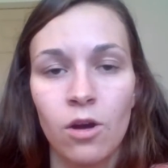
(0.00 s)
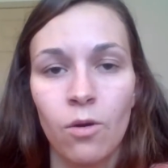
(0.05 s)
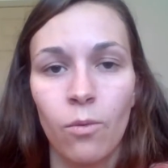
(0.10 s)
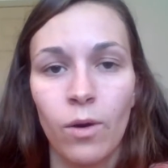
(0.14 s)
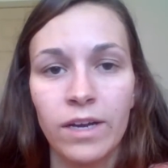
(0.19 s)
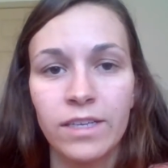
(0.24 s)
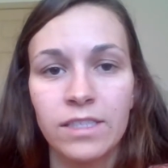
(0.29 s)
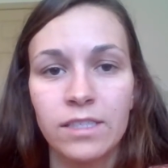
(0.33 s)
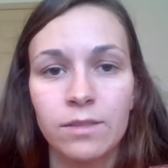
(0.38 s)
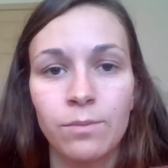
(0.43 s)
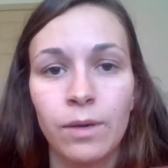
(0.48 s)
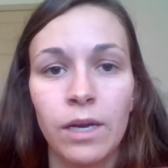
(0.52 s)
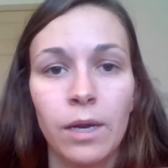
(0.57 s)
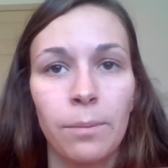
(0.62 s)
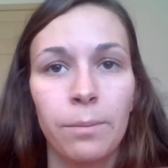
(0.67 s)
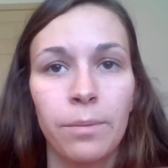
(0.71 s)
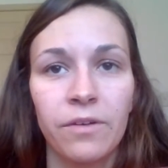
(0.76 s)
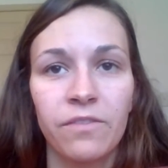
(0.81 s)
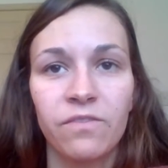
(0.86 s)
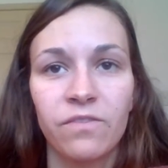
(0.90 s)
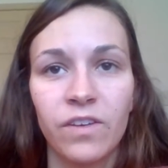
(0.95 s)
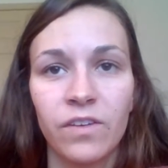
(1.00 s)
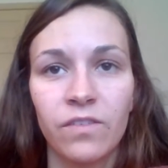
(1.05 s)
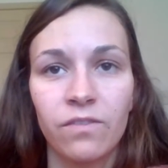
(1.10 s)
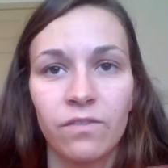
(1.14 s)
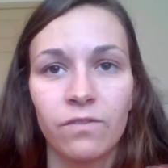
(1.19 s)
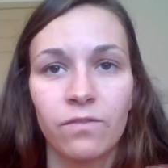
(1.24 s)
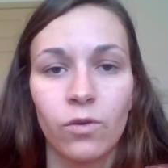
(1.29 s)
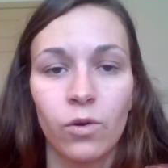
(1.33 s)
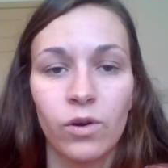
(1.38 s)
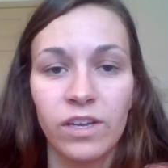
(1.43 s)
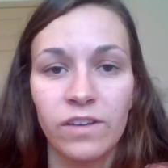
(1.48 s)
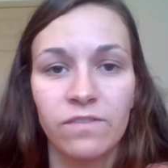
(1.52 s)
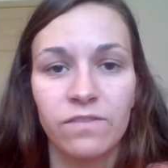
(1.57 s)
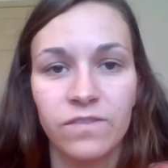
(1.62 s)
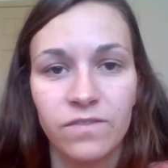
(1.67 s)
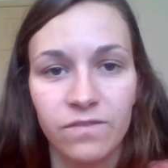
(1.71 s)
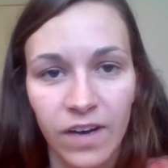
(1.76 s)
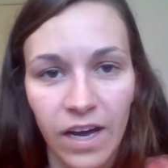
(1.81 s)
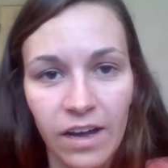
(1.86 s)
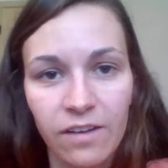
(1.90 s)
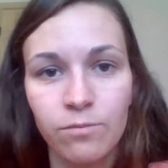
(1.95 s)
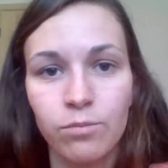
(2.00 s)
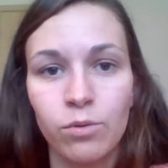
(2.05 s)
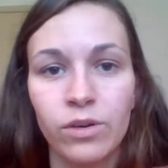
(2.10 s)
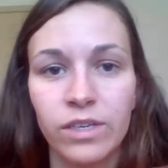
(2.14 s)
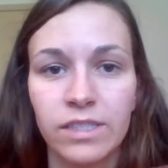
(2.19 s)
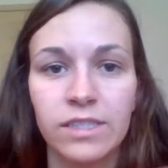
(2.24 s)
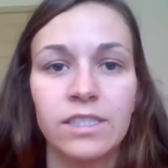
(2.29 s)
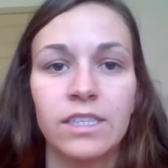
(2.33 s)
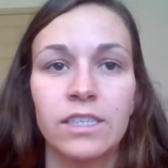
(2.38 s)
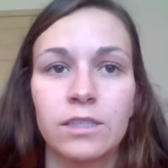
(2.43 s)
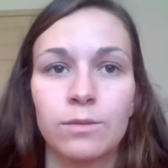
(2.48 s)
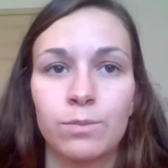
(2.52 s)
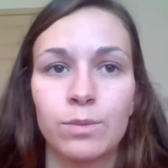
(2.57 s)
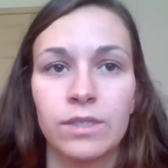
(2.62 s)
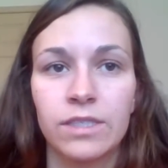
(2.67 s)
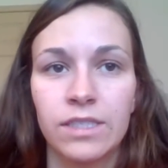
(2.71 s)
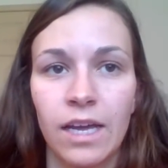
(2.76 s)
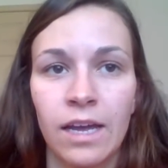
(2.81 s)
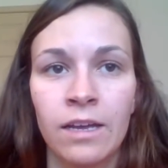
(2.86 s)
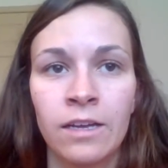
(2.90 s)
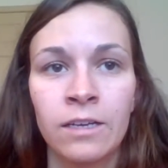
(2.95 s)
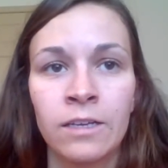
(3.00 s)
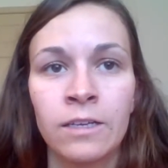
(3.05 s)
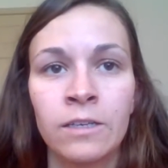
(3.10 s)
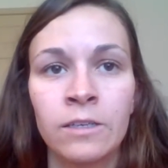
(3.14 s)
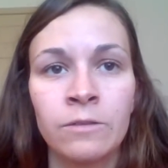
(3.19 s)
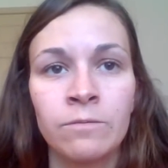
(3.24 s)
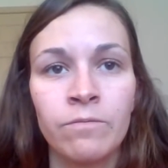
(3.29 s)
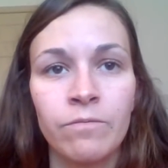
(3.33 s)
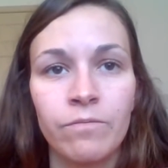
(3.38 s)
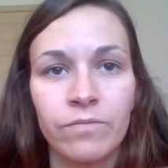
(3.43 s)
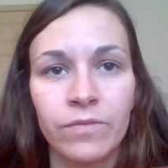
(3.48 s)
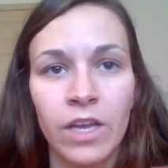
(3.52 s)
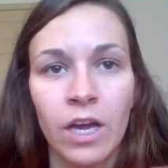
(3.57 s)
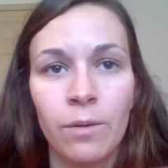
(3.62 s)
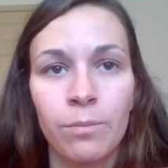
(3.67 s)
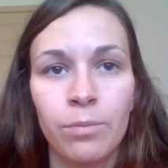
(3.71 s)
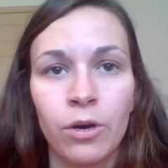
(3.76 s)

Whites made up of 45.6%. A